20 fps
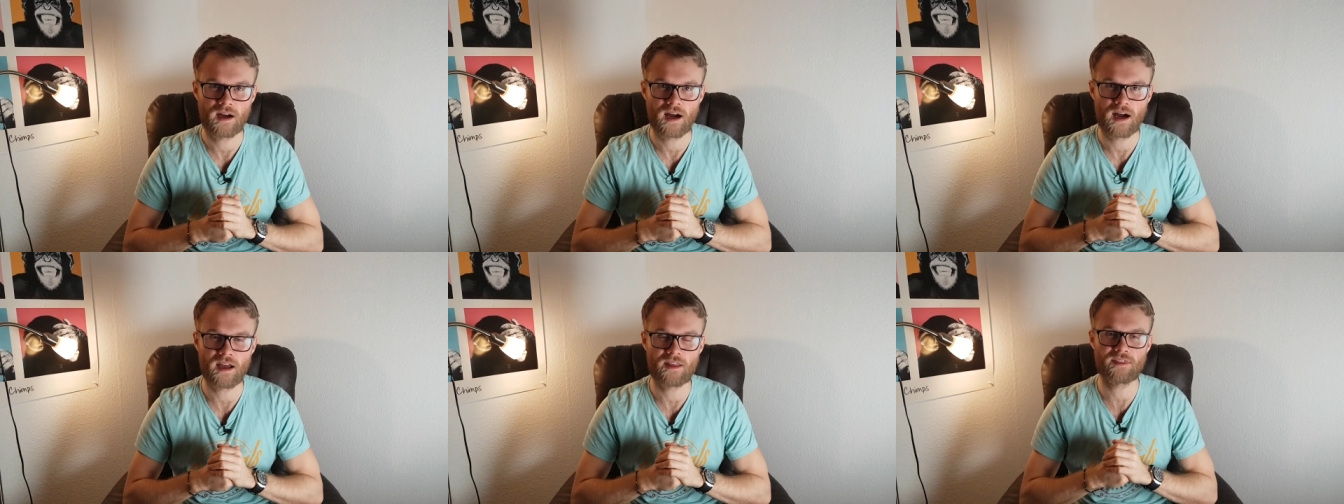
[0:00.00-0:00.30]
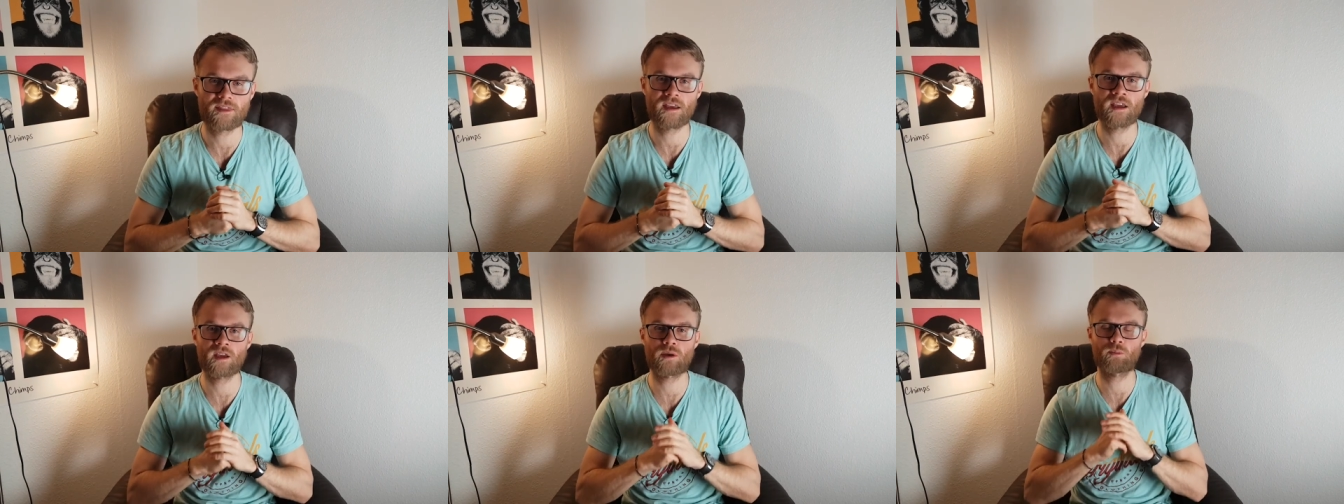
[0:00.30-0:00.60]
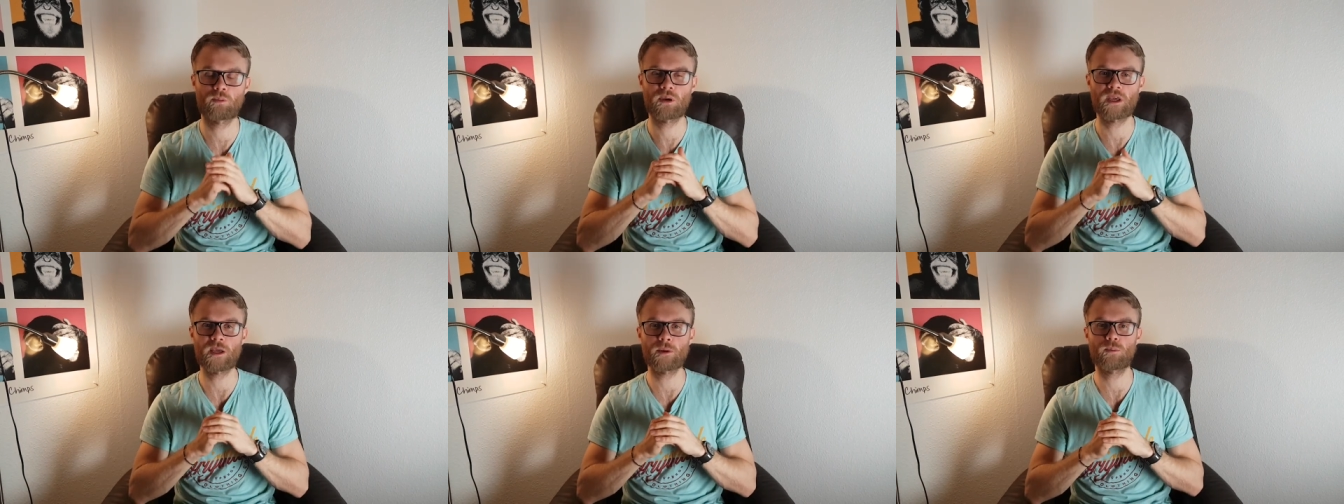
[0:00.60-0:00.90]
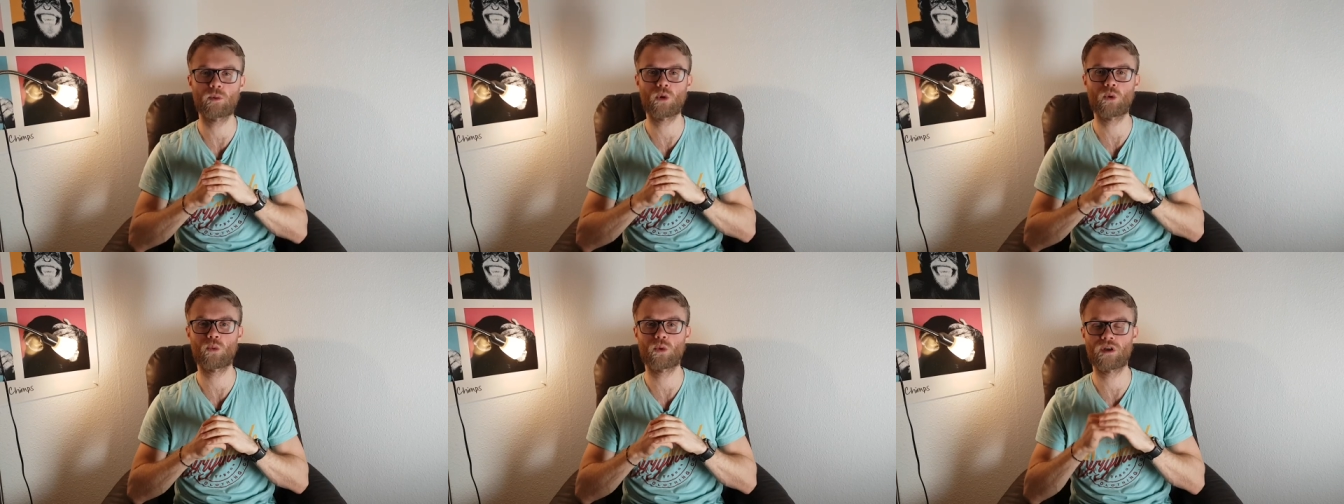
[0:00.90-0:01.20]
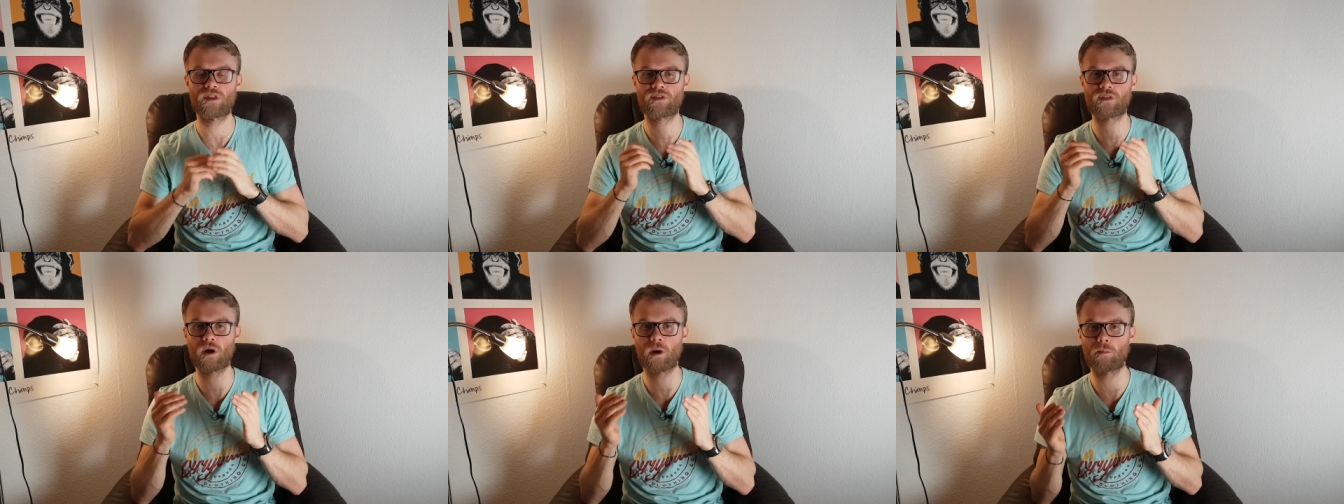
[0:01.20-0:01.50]
I think people
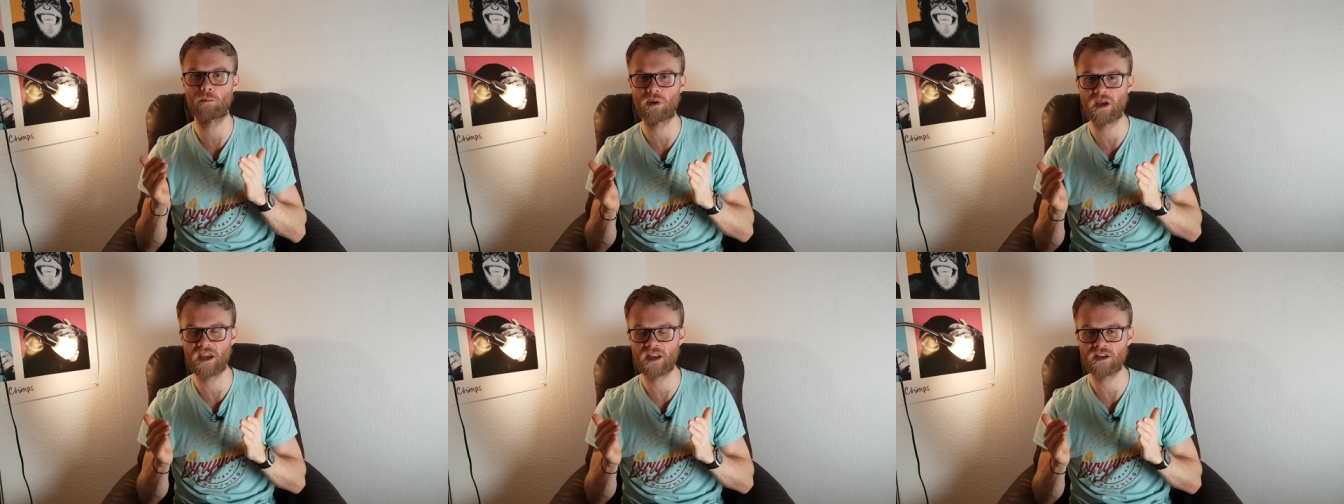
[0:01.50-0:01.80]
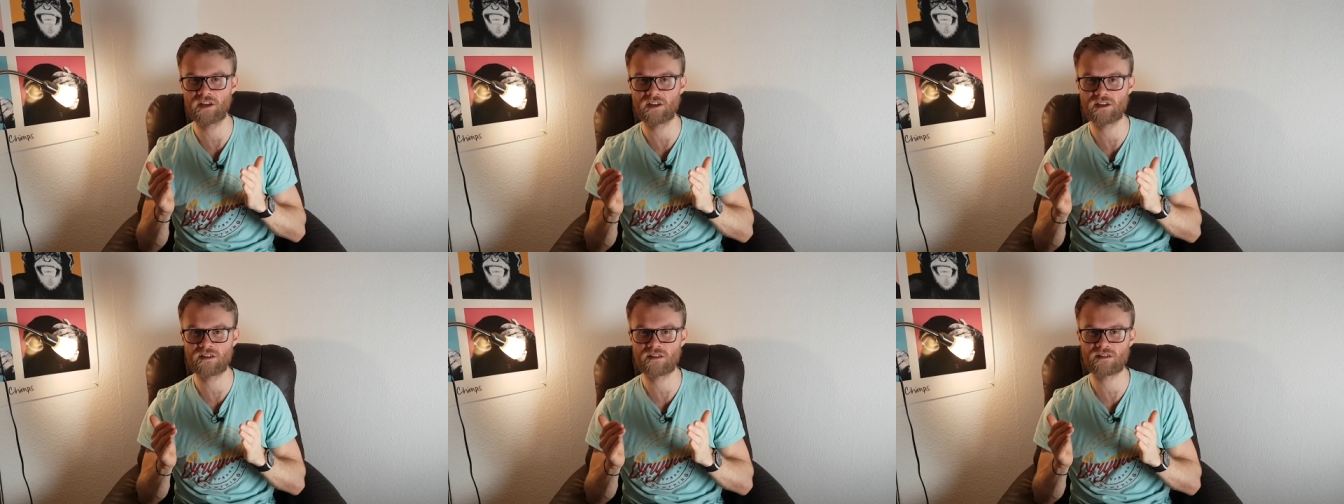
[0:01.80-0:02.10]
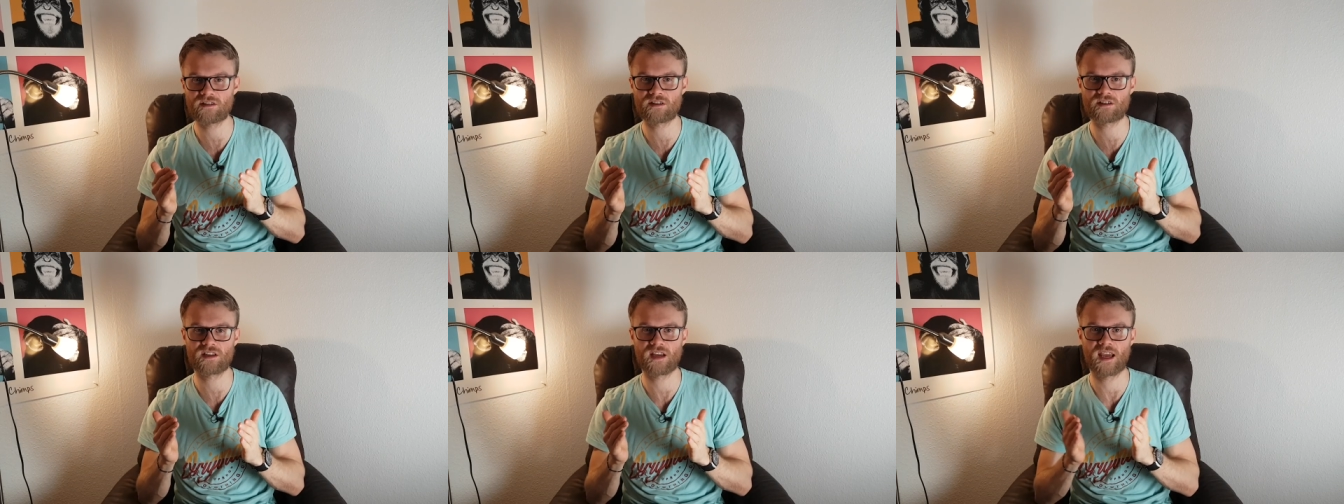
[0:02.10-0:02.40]
with opinions